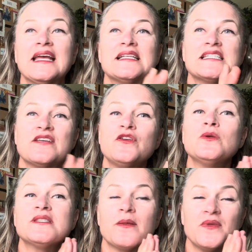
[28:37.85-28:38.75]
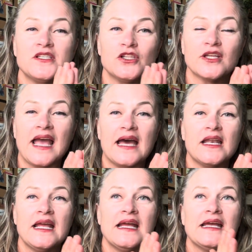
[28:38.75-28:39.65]
It's giving you something to look
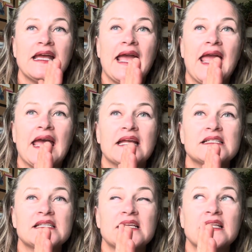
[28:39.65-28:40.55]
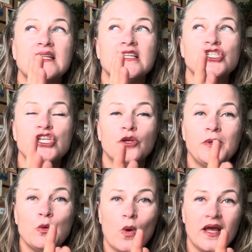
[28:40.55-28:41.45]
at, and the
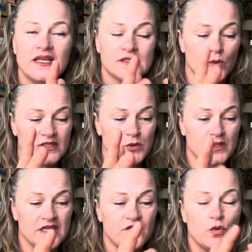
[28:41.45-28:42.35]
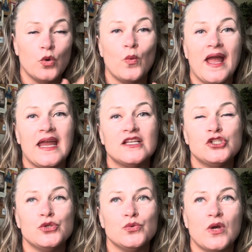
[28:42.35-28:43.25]
GLP-1 is going to give you a way
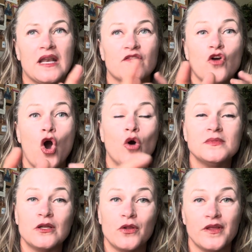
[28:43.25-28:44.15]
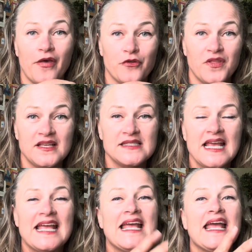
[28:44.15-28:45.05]
to kind of calm down all the other things
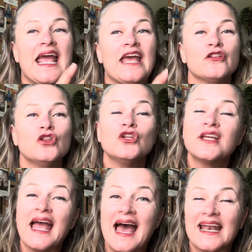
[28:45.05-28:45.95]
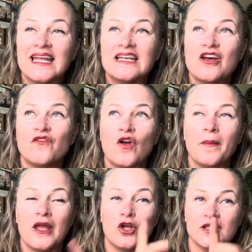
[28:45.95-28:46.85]
and look at it from
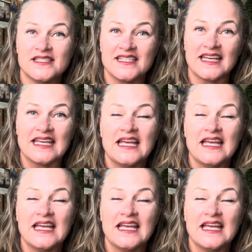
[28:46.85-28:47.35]
a holistic